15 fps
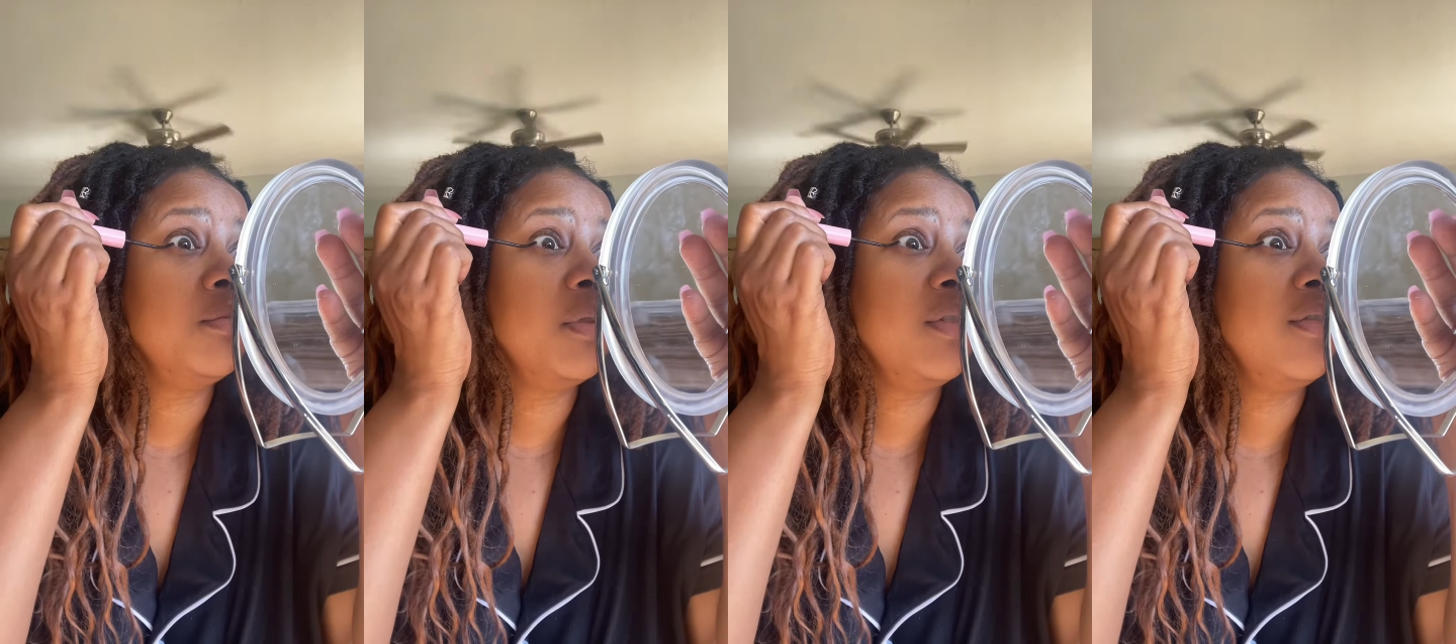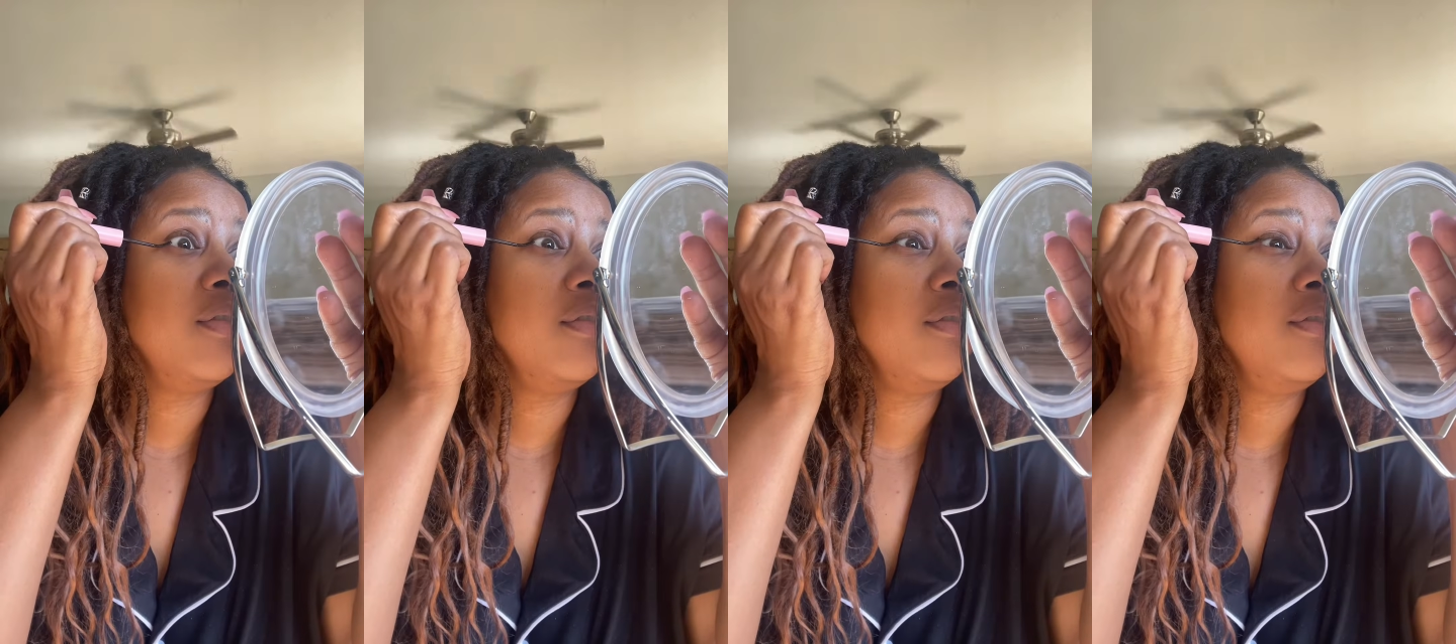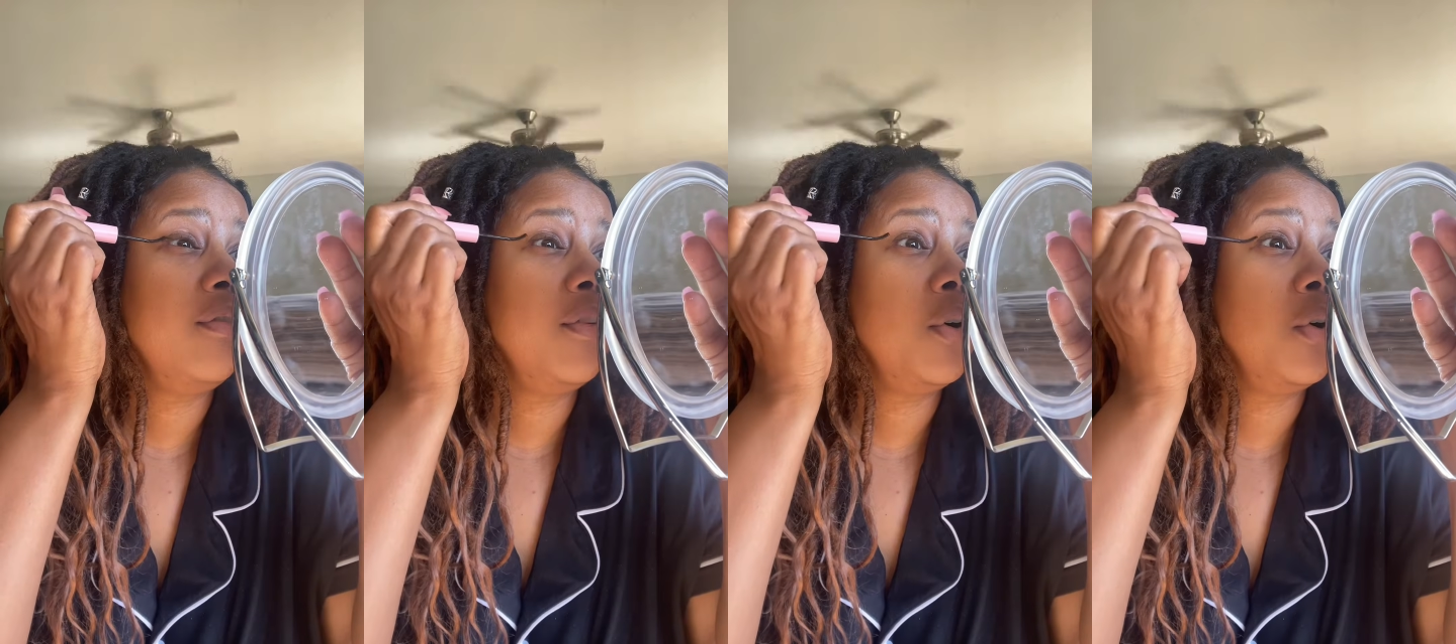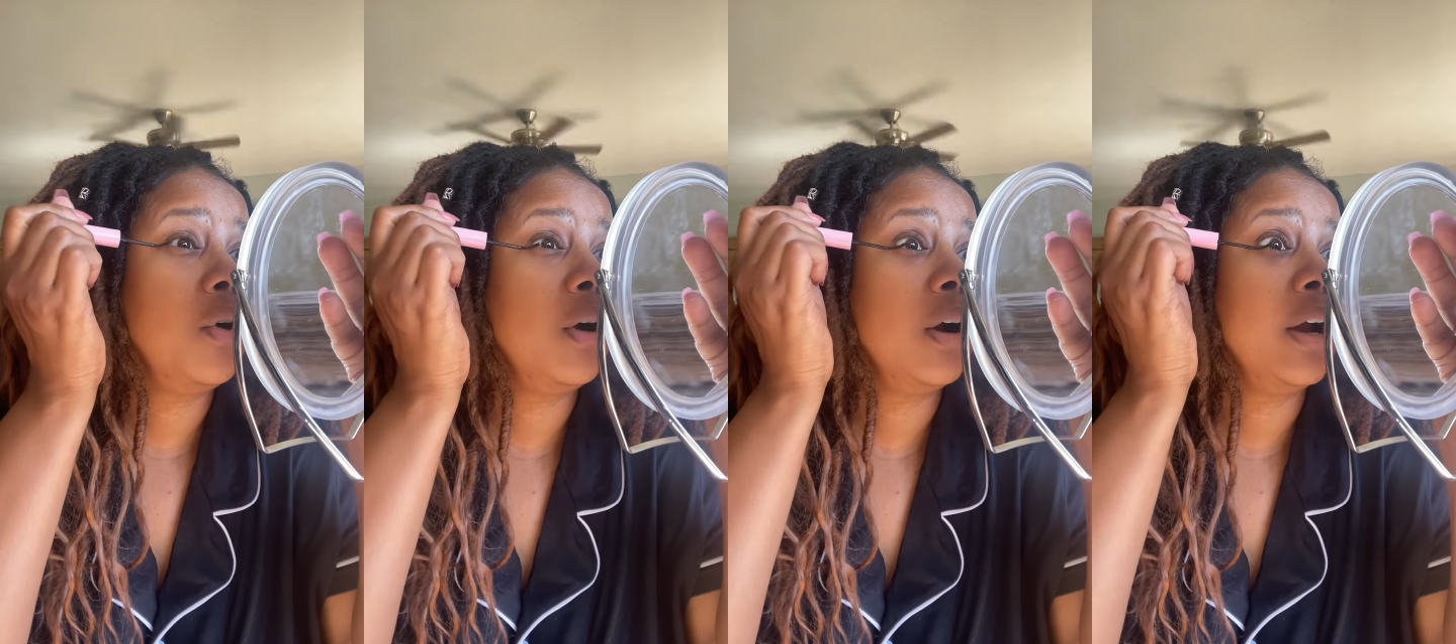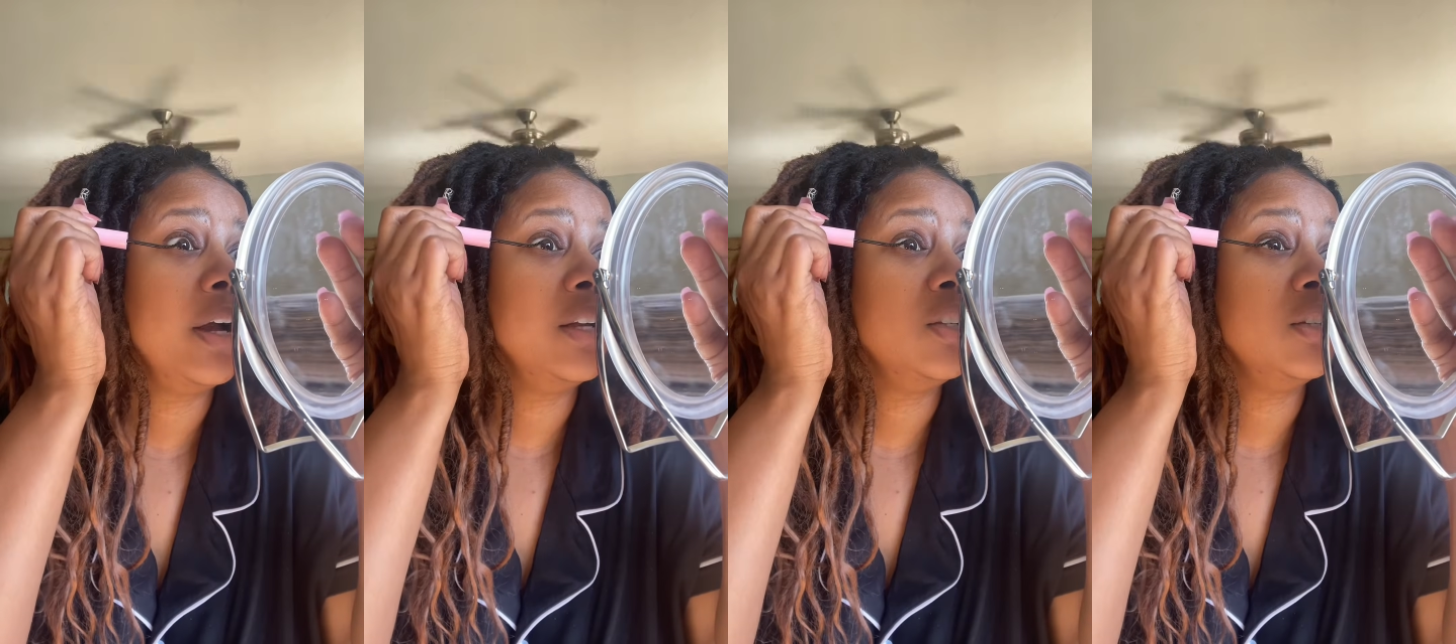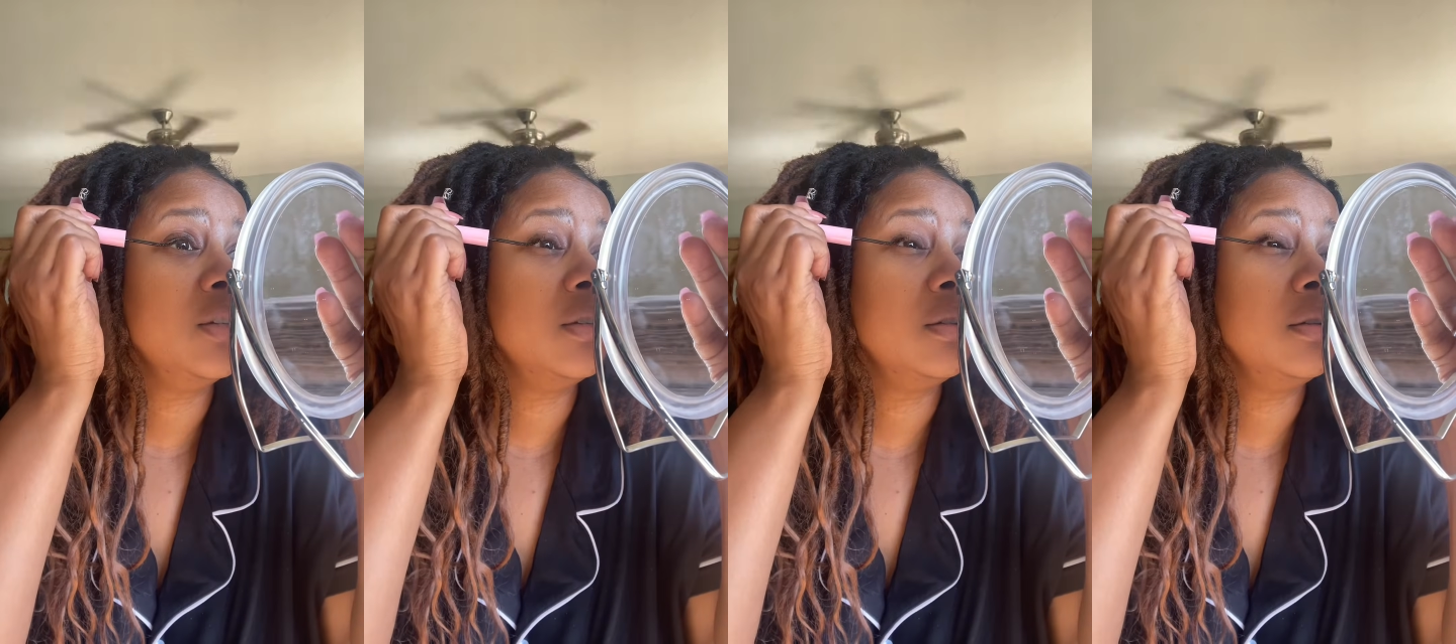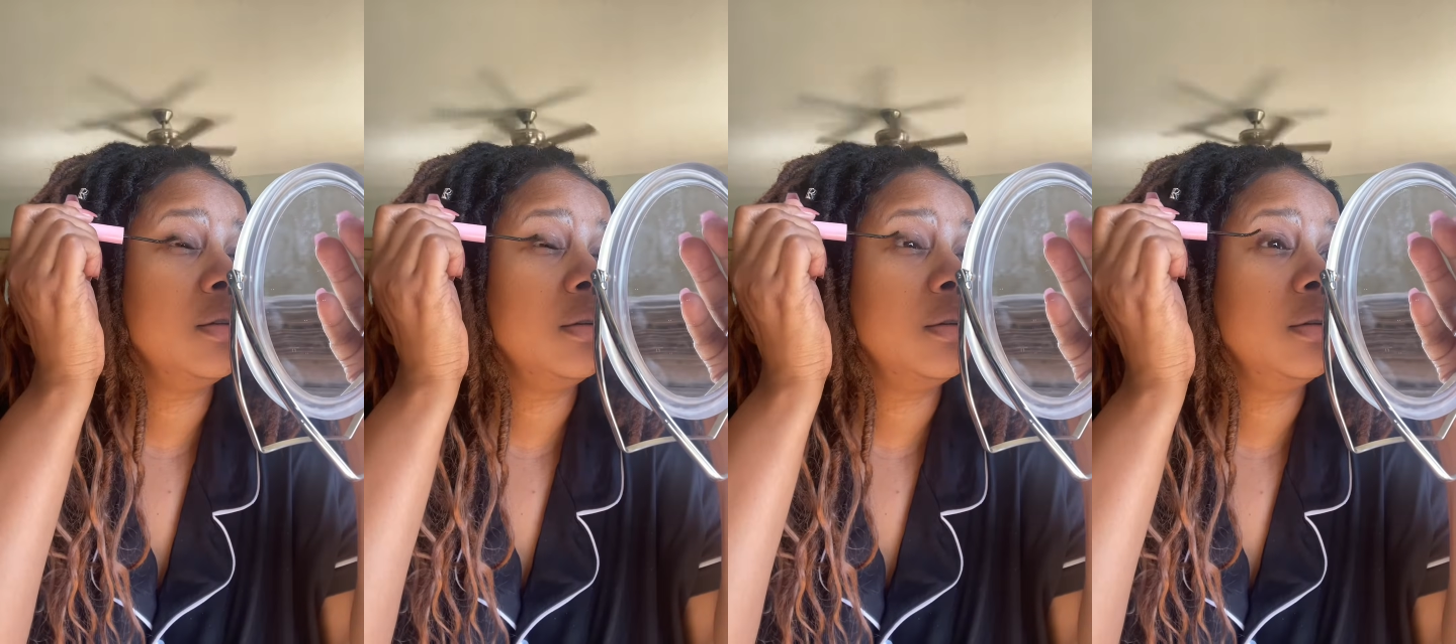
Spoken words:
before I just